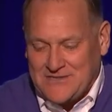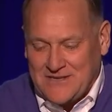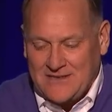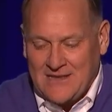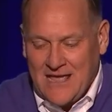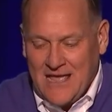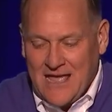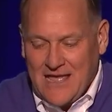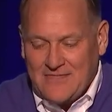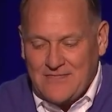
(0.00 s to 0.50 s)
And
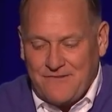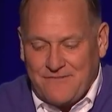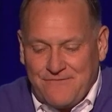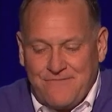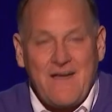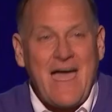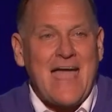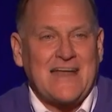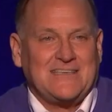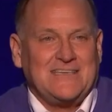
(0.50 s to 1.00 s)
the
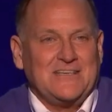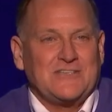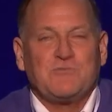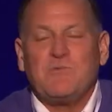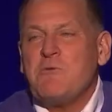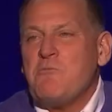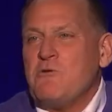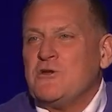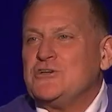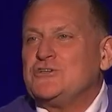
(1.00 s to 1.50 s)
fact is we
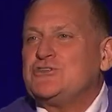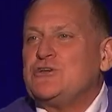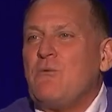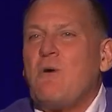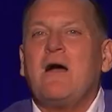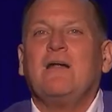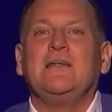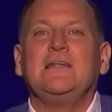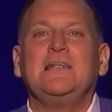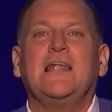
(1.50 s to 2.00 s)
want to show
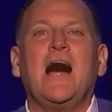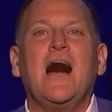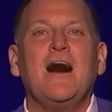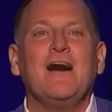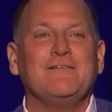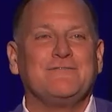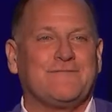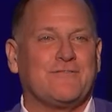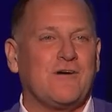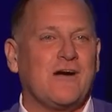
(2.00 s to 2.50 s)
our
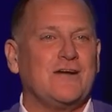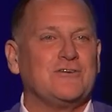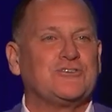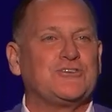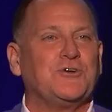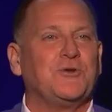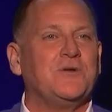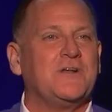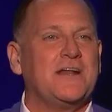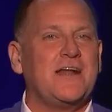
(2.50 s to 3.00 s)
love for our
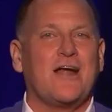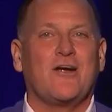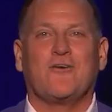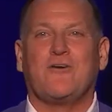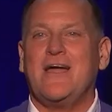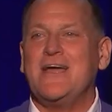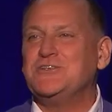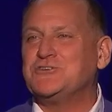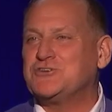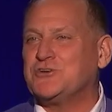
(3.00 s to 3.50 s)
children and our
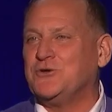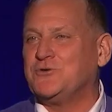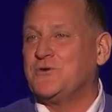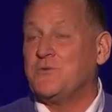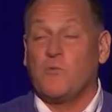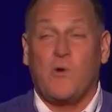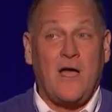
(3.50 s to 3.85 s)
grandchildren.